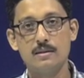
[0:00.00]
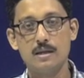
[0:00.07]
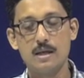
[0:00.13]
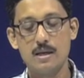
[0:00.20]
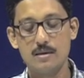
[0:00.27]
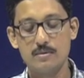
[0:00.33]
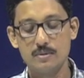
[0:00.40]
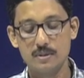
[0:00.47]

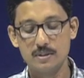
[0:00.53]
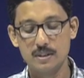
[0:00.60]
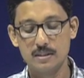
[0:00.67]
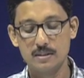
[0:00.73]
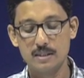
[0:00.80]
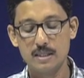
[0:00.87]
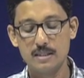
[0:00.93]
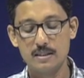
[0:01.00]
around this
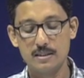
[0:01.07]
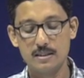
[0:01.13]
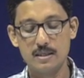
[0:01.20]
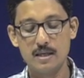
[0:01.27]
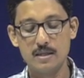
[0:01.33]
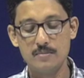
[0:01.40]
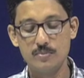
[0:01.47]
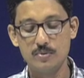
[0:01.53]
excited
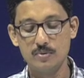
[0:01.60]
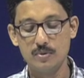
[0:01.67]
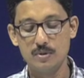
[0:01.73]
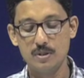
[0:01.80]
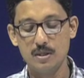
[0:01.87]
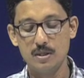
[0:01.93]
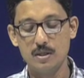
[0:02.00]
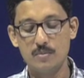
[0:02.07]
dipole,
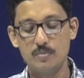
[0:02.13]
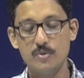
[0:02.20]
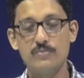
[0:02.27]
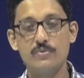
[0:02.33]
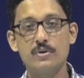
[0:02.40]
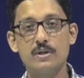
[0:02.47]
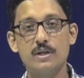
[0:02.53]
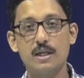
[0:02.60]

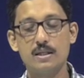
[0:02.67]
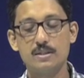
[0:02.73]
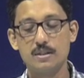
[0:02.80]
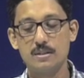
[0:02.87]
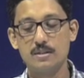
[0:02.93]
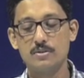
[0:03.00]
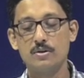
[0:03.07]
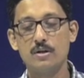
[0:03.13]
before
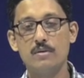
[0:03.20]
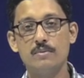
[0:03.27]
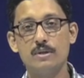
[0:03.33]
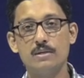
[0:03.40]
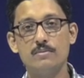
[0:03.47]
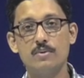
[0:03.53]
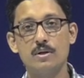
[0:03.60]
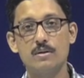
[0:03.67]
creation the
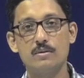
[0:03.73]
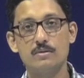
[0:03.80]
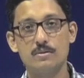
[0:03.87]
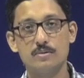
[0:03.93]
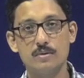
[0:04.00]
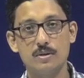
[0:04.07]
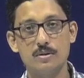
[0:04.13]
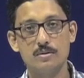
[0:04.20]
solvent
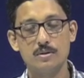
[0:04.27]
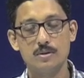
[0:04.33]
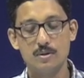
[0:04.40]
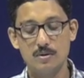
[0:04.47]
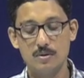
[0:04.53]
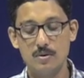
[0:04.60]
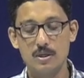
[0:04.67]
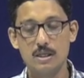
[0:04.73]
molecules were
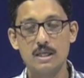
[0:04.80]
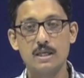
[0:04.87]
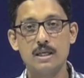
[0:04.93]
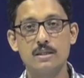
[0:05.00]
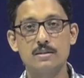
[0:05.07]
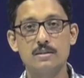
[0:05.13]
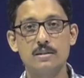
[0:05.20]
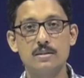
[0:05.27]

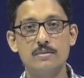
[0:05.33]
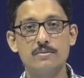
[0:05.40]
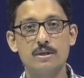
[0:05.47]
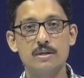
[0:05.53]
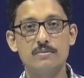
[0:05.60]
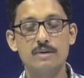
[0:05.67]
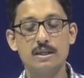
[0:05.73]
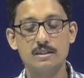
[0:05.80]
organized in a
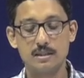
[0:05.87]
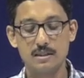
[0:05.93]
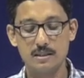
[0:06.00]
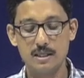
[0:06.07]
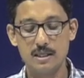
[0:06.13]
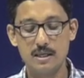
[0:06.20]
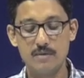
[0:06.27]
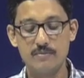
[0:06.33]
different fashion.
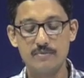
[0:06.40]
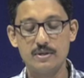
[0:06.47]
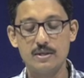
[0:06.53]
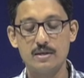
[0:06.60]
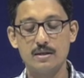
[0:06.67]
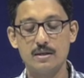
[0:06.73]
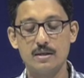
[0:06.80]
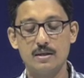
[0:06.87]
Then
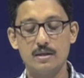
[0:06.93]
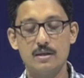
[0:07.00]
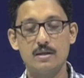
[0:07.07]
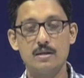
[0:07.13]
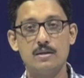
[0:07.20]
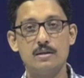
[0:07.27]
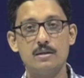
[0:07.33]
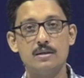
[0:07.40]
after
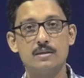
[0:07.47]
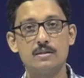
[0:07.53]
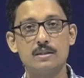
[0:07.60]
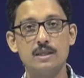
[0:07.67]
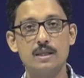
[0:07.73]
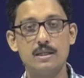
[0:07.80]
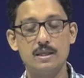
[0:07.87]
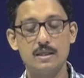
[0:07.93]
it is
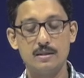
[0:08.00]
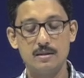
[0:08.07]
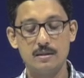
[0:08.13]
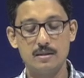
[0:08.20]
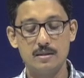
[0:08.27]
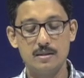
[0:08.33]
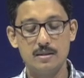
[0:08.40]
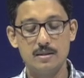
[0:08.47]
created,
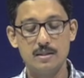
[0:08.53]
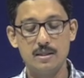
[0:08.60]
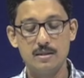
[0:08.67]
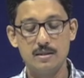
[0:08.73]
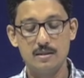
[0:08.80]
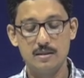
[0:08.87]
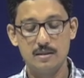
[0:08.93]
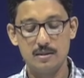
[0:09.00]
then